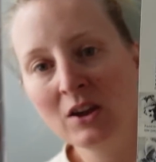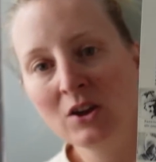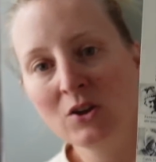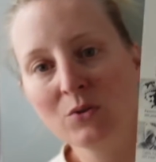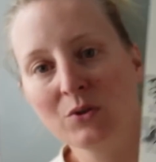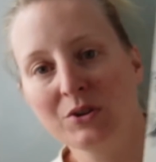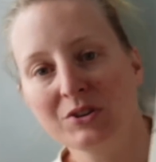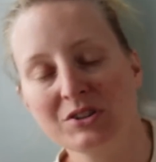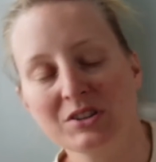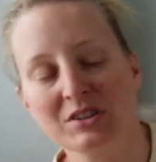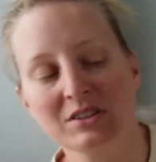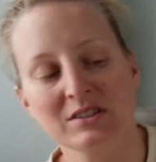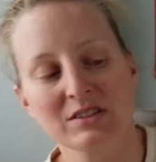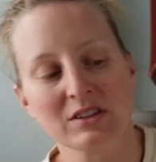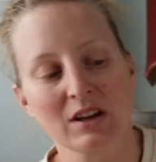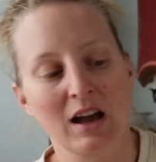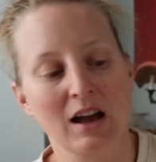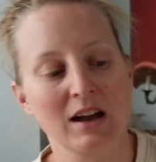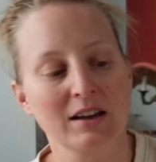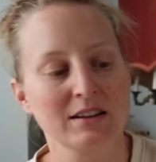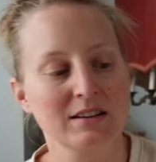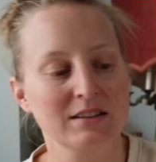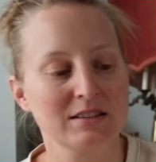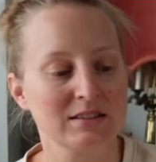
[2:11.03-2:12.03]
which is
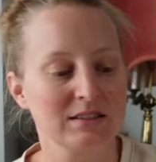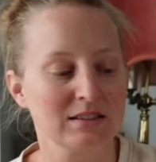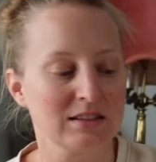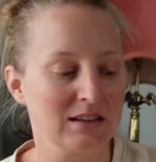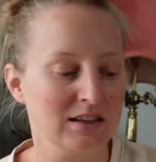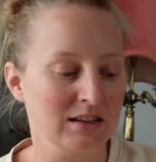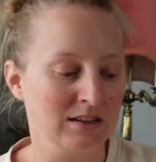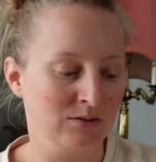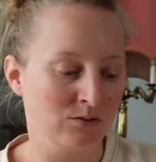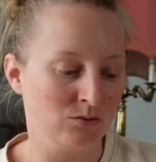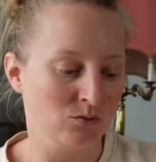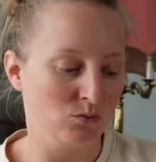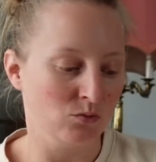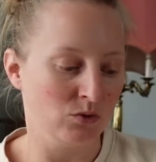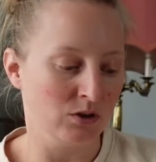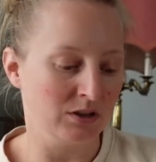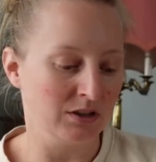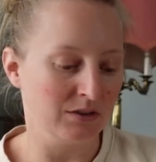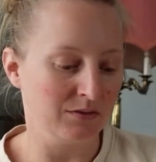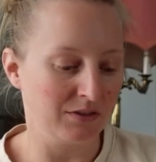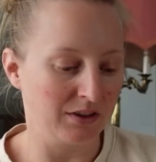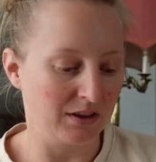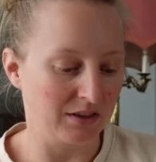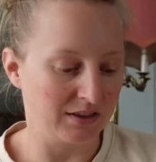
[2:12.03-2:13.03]
honestly one
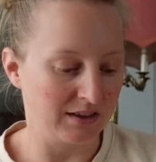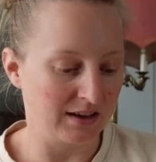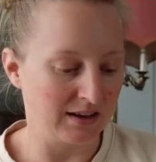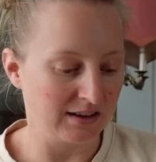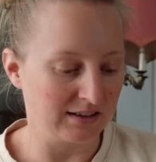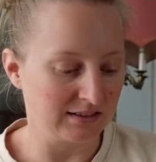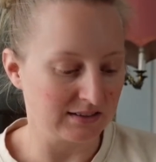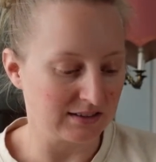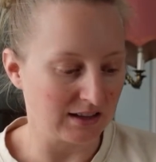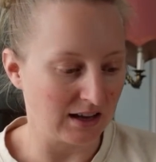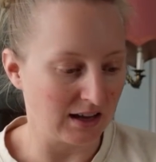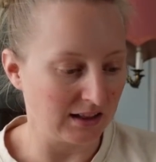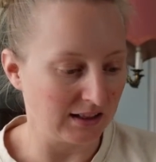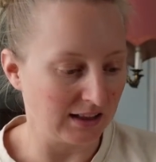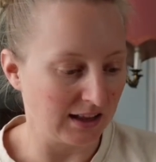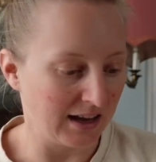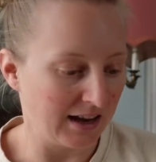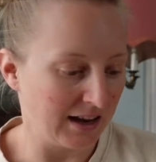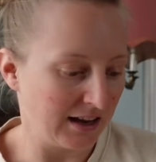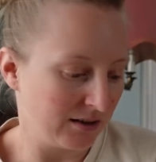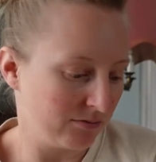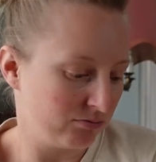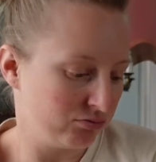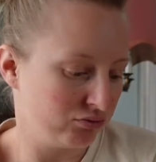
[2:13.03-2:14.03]
of the things that,
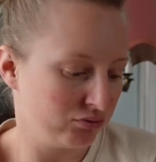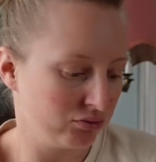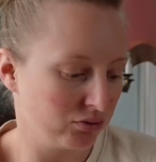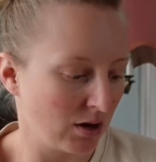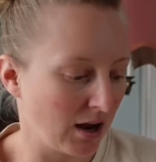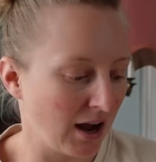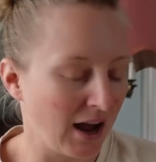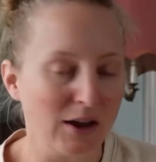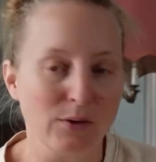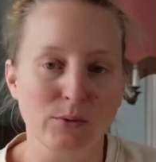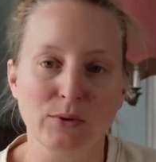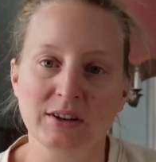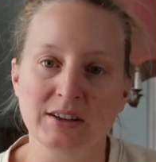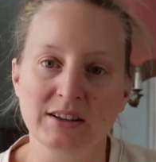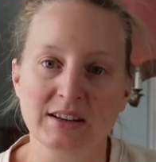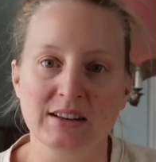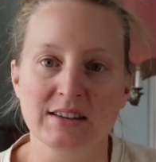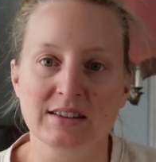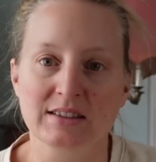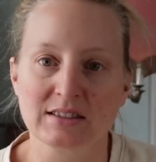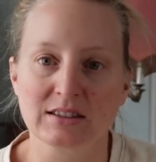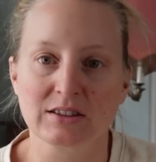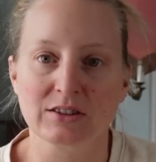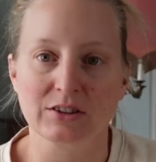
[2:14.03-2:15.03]
like, I would
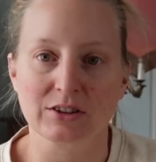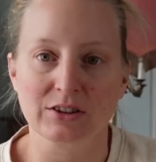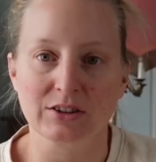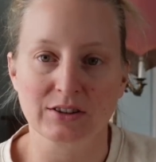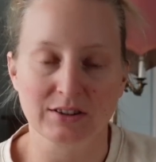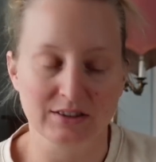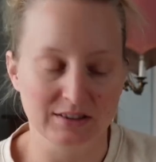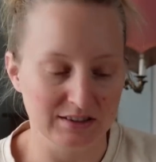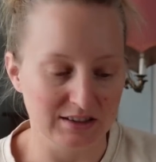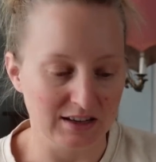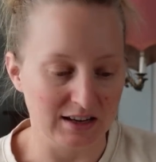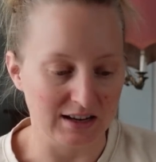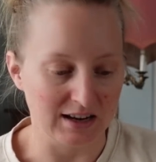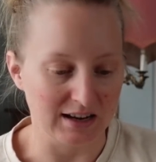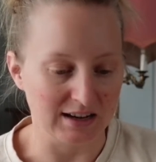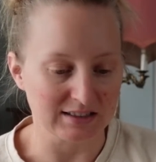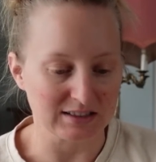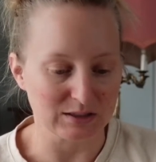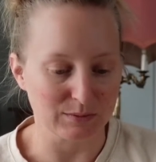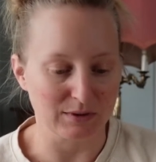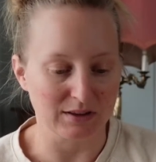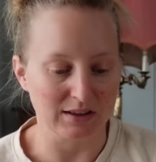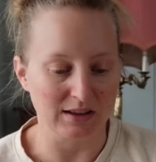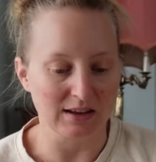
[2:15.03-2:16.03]
consider knitting
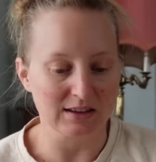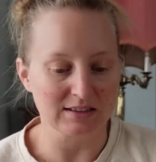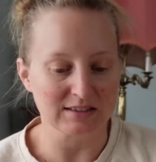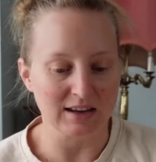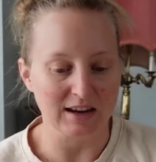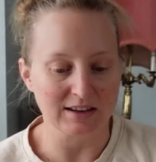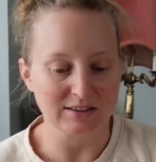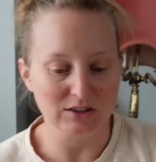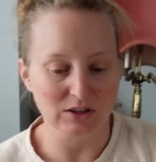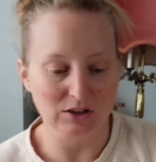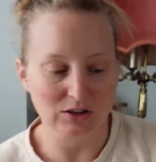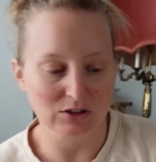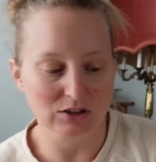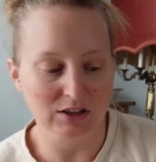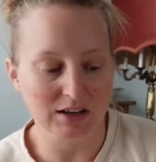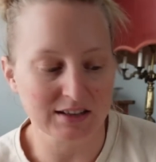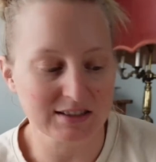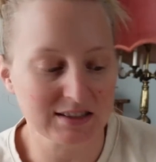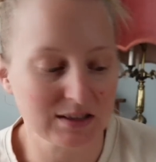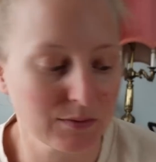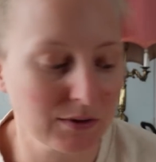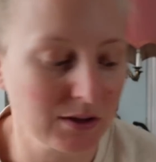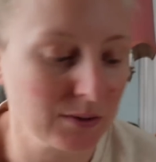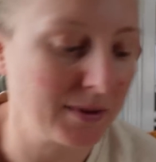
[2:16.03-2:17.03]
some of this. I took a look
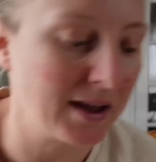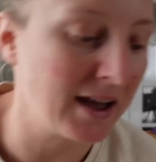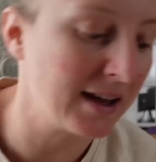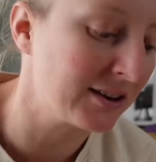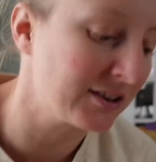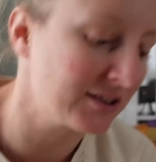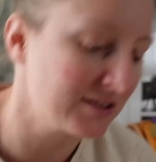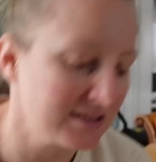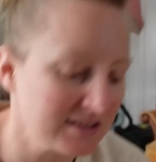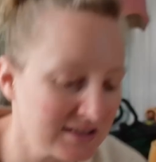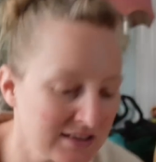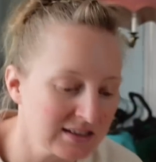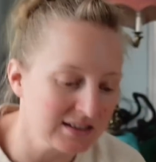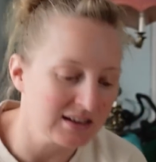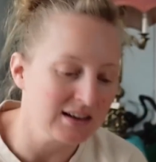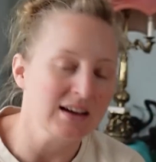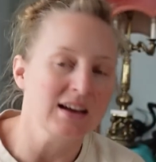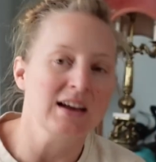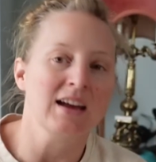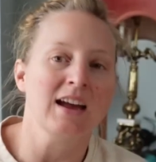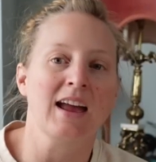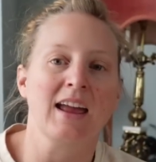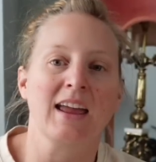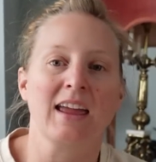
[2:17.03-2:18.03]
at some of the patterns,
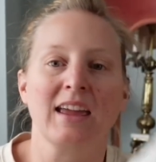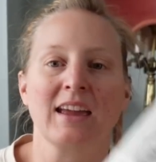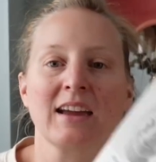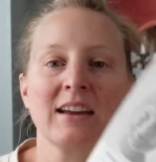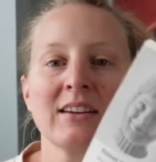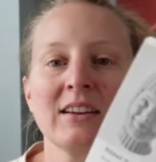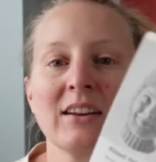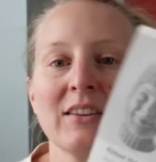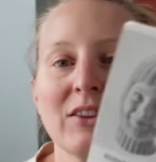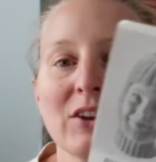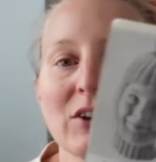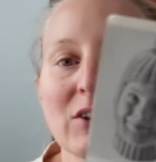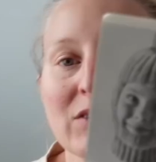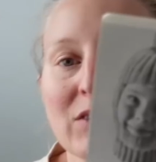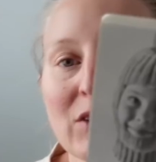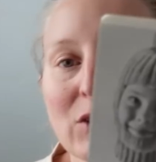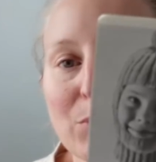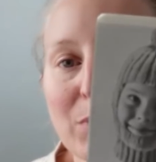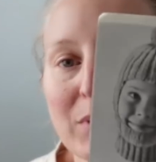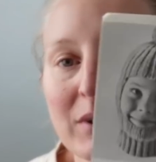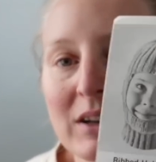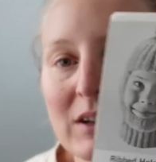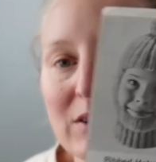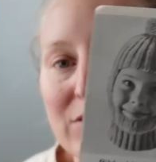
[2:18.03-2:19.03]
and they're
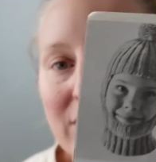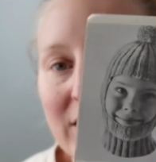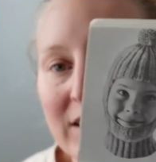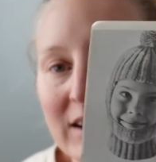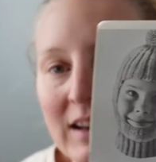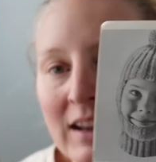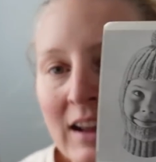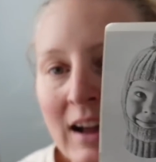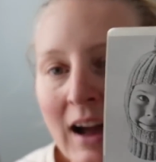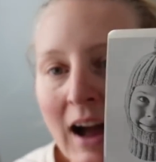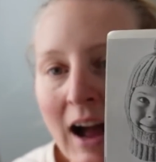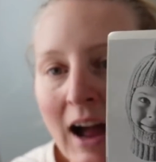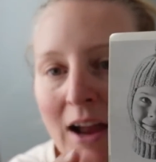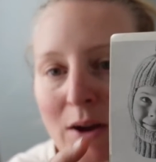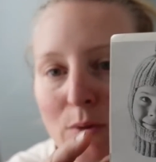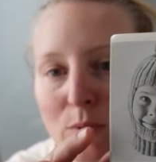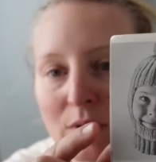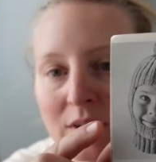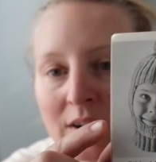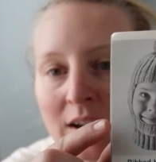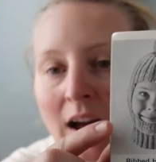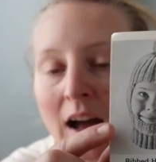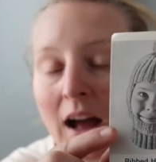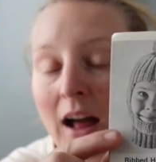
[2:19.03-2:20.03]
pretty funny.
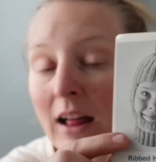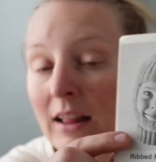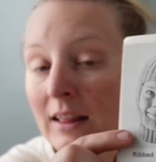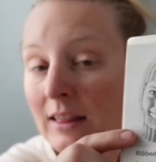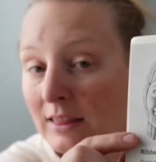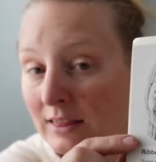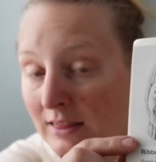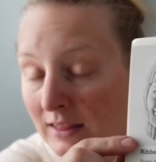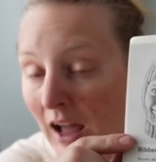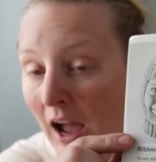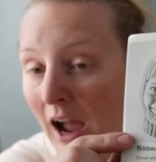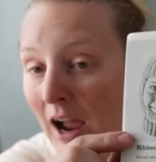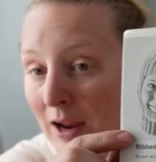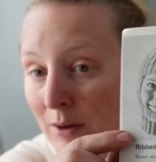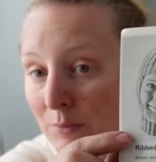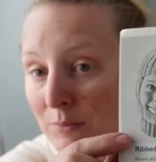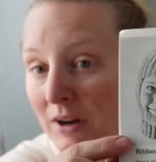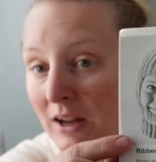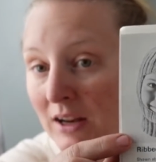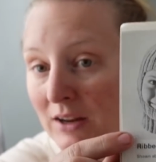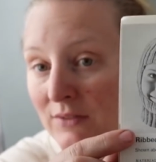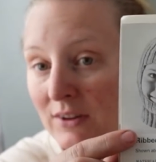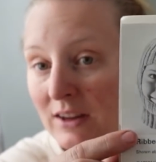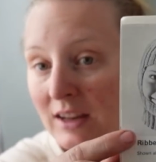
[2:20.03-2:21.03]
I'm
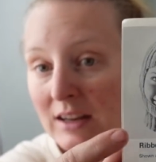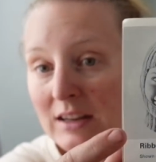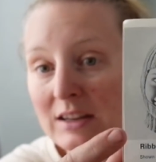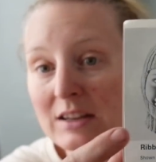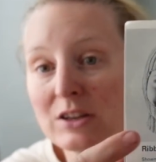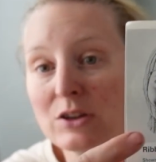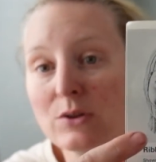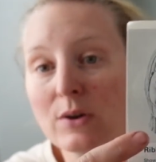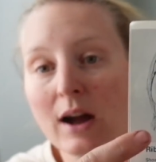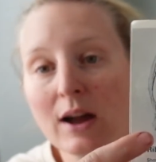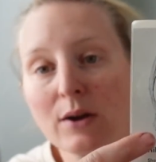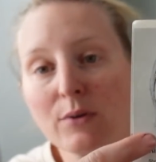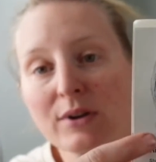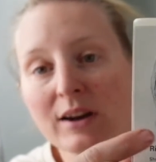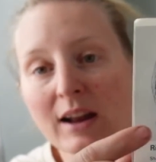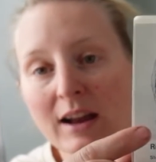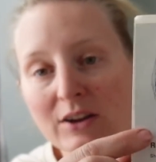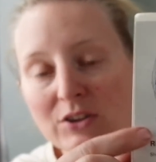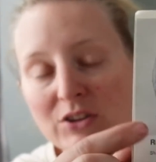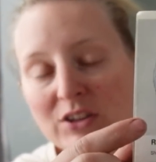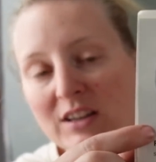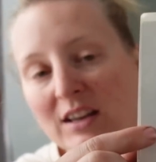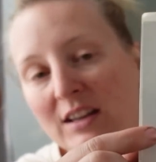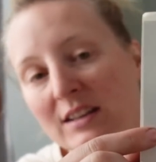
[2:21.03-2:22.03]
not even kidding you. I would
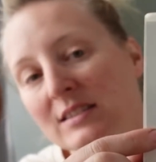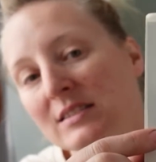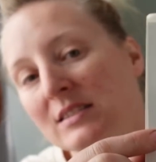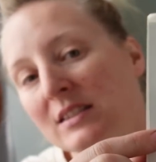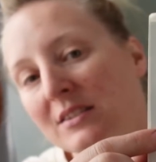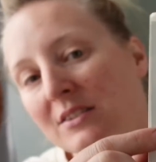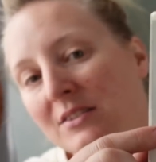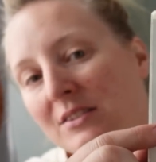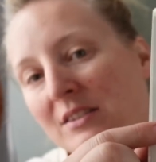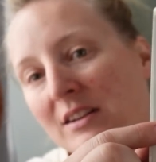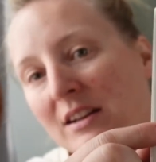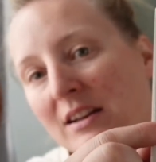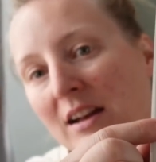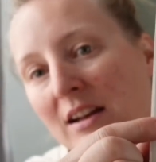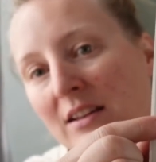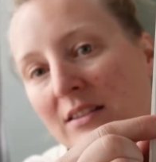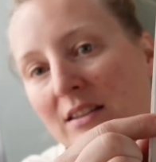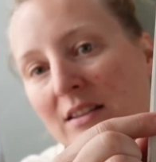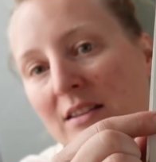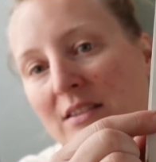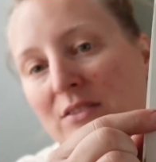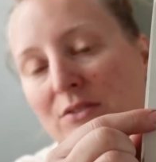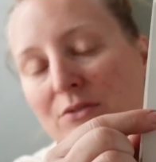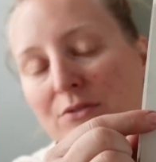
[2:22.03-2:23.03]
actually consider knitting
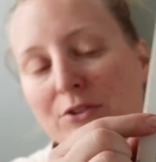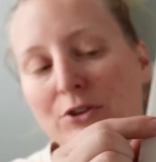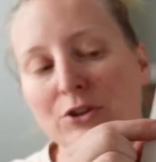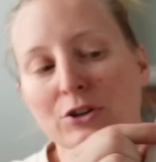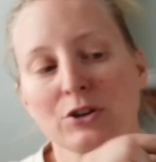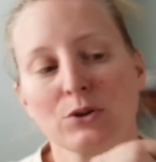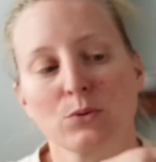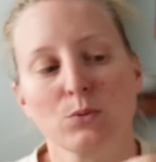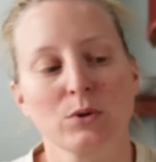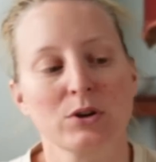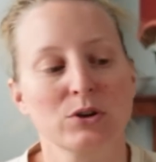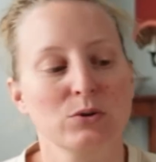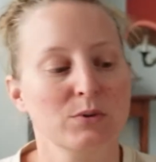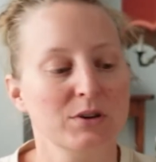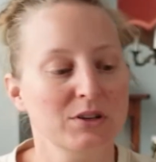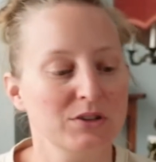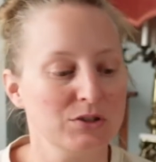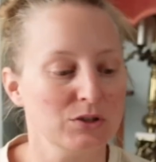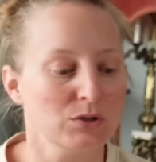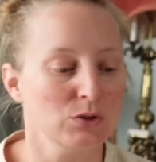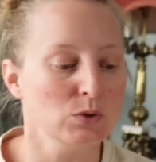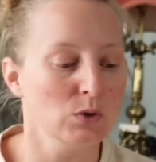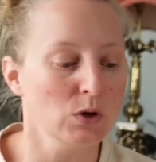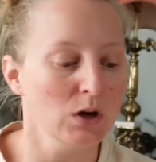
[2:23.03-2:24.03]
this for when we
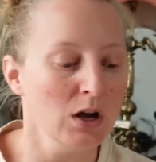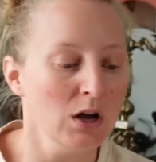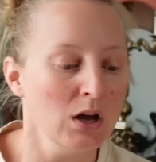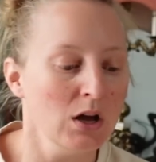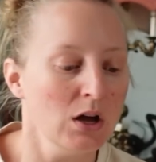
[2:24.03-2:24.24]
do